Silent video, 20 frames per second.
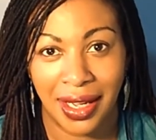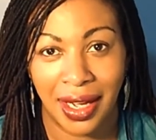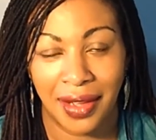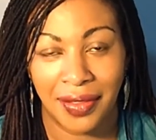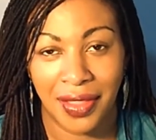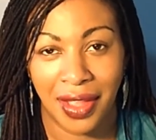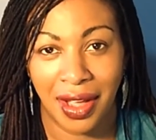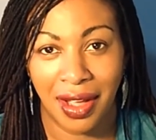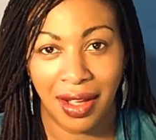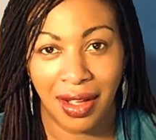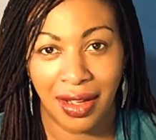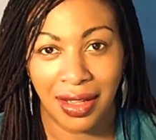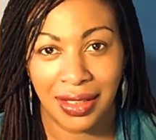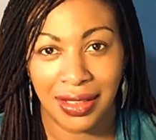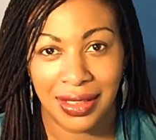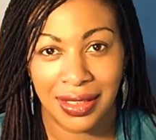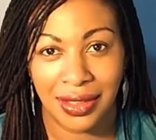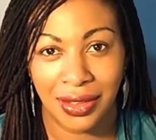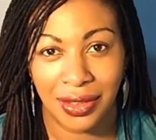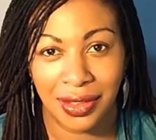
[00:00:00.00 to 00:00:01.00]
And the
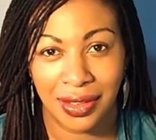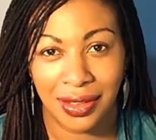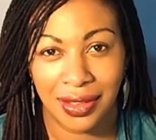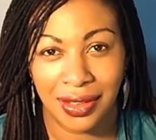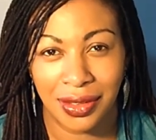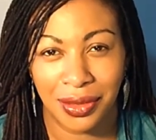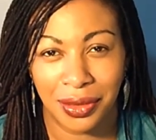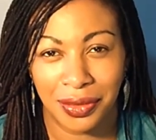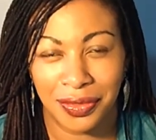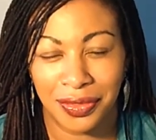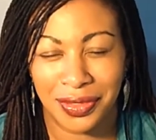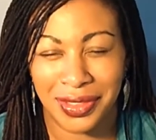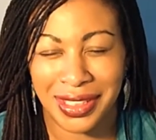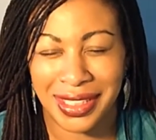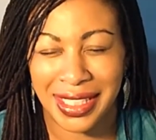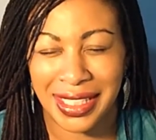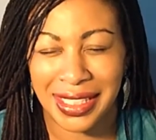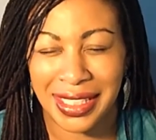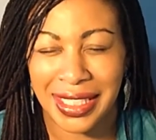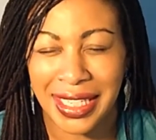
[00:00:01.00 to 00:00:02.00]
heart sort of,
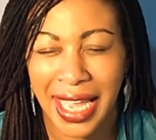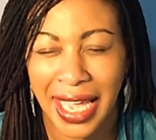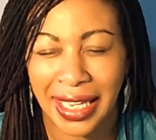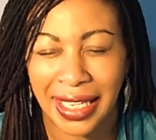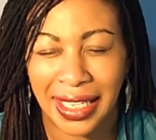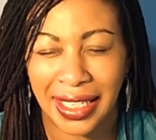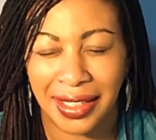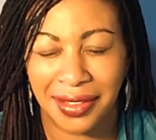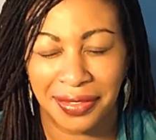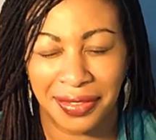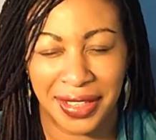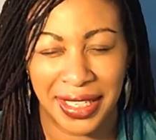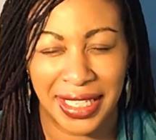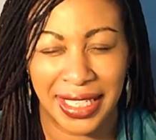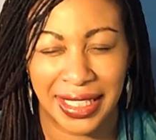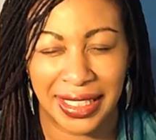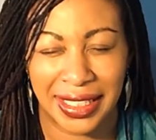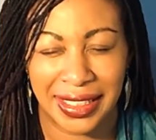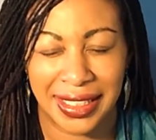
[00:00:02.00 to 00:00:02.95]
there's a nagging feeling.